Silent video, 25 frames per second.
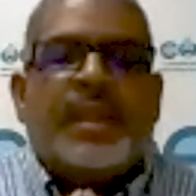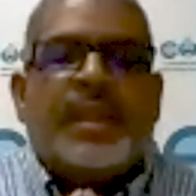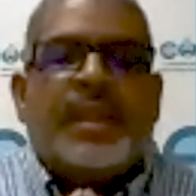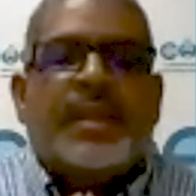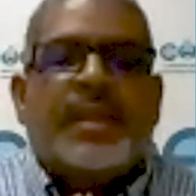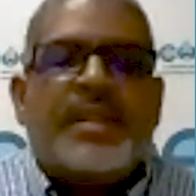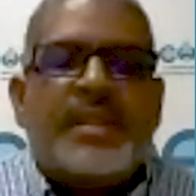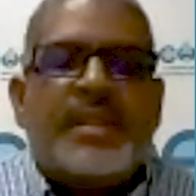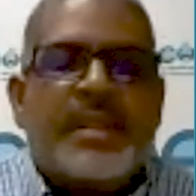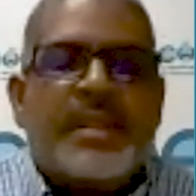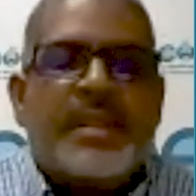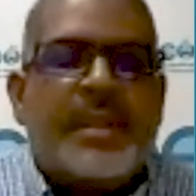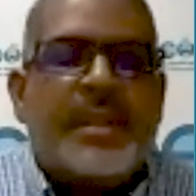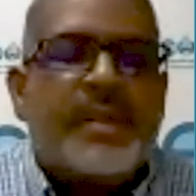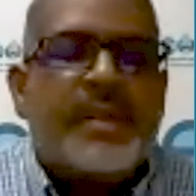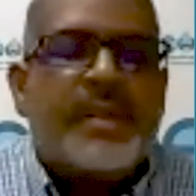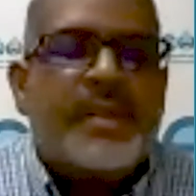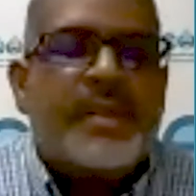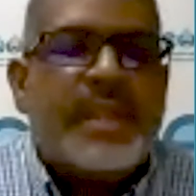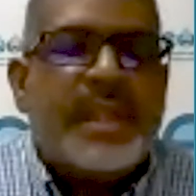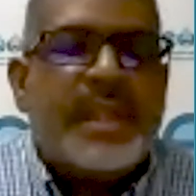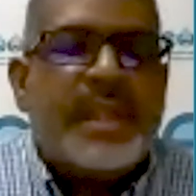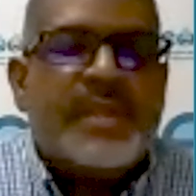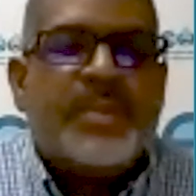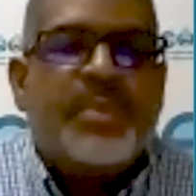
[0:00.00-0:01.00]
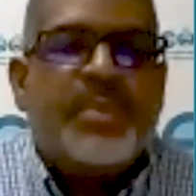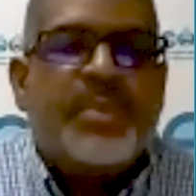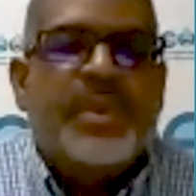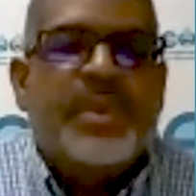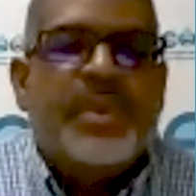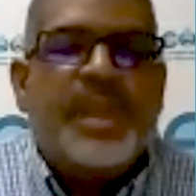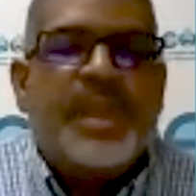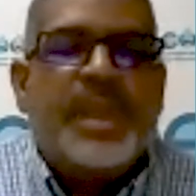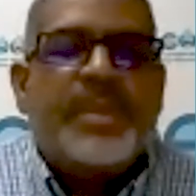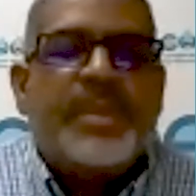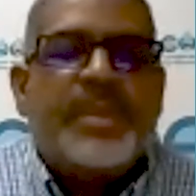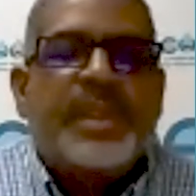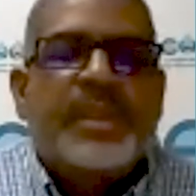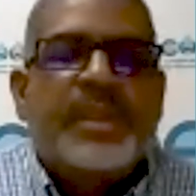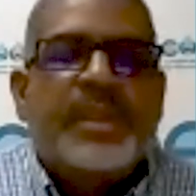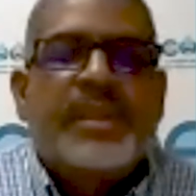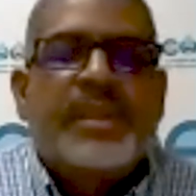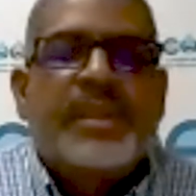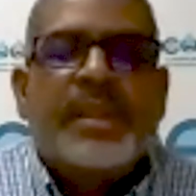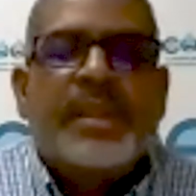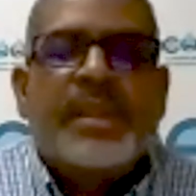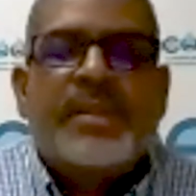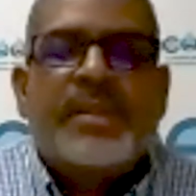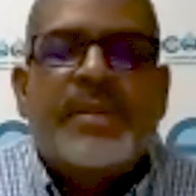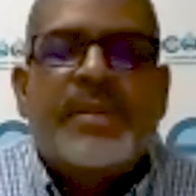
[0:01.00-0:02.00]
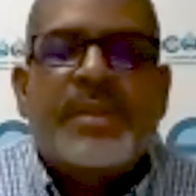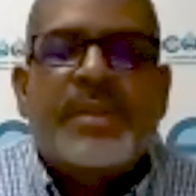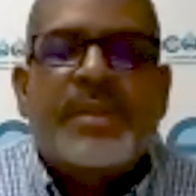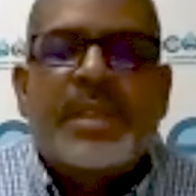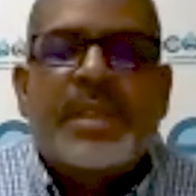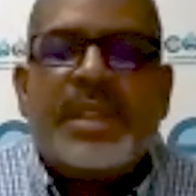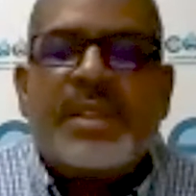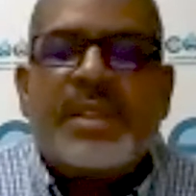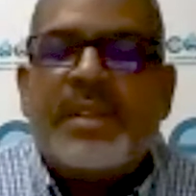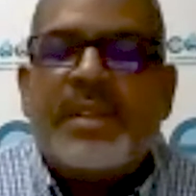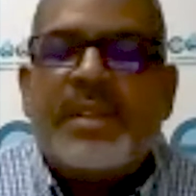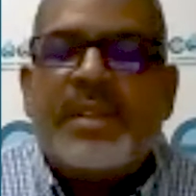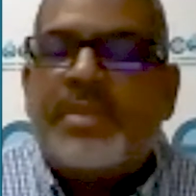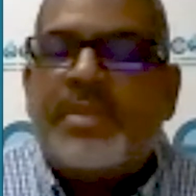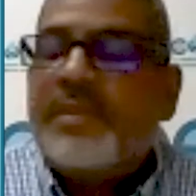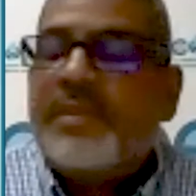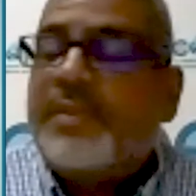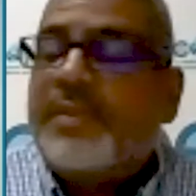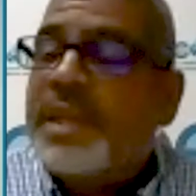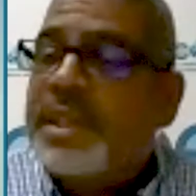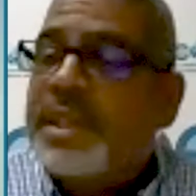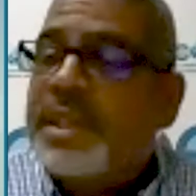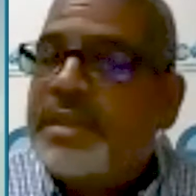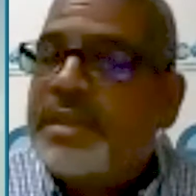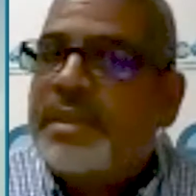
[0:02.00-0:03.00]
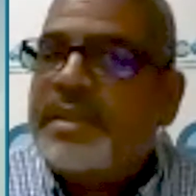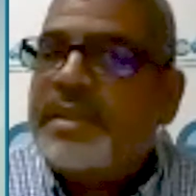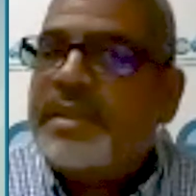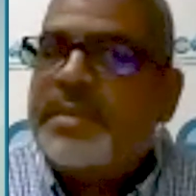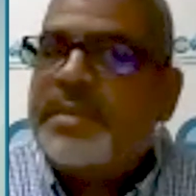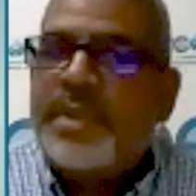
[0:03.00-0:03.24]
consider ourselves the preeminent association of professionals,